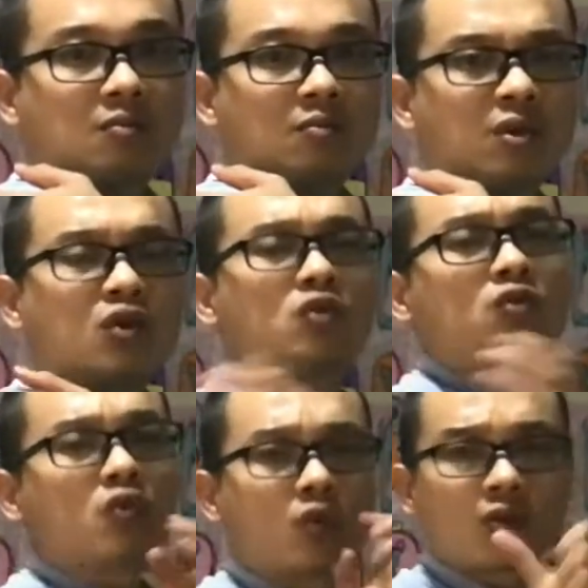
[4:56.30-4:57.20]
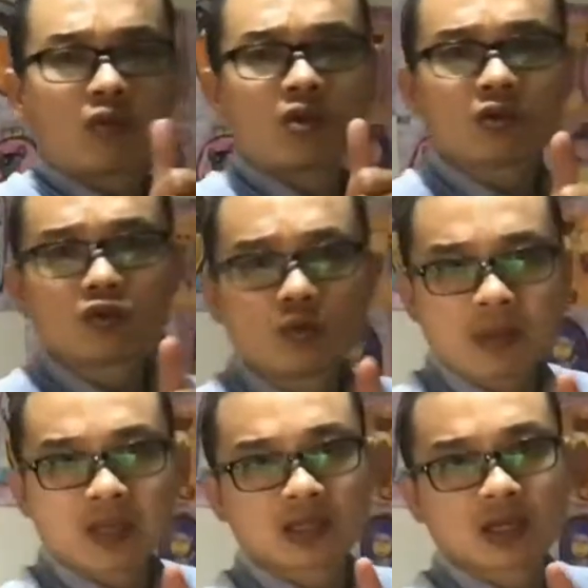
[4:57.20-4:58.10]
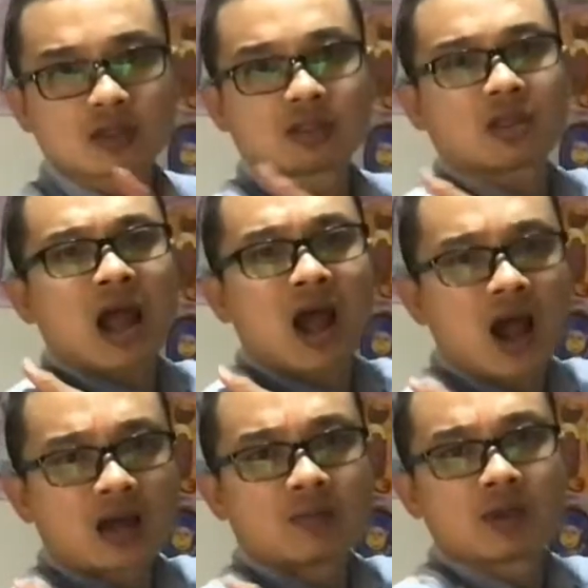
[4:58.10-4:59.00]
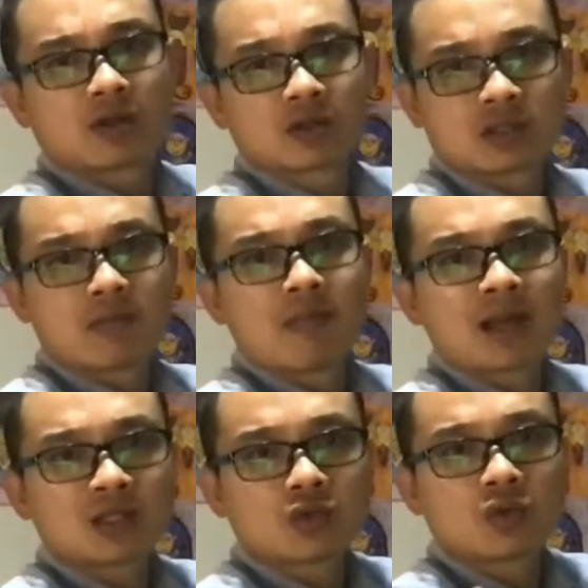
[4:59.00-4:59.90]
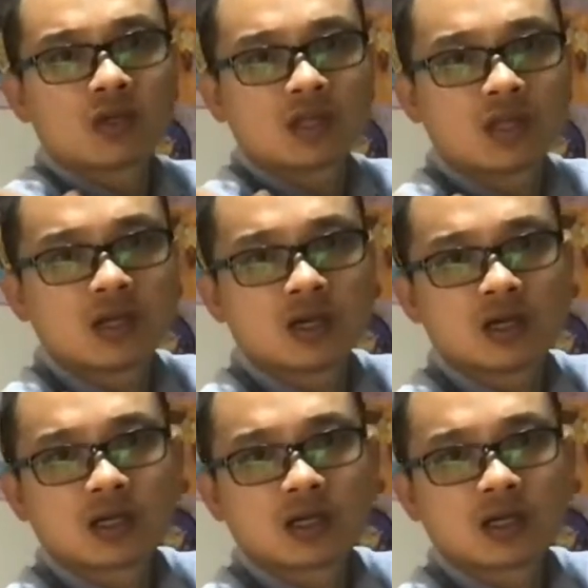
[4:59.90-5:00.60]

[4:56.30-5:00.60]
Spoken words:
You when we do massage, it's harder because the muscle in here